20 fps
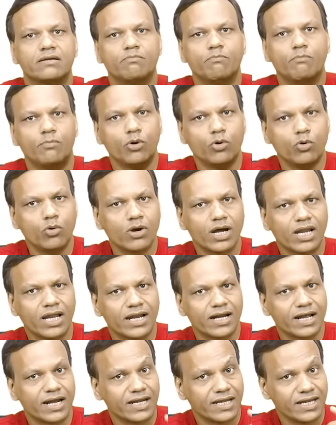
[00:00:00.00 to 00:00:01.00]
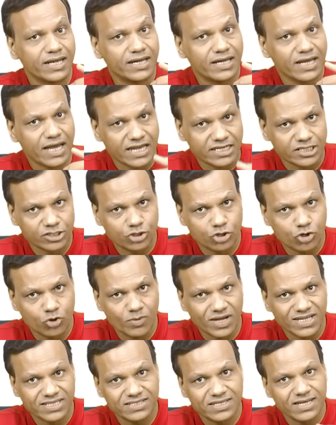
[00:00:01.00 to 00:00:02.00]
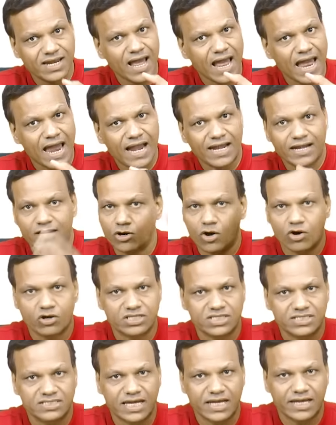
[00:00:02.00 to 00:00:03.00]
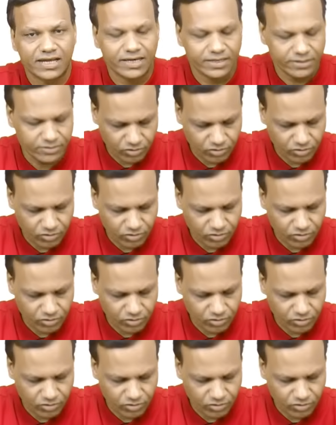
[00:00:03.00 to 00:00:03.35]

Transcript: Blue color contain azithromycin and doxycycline.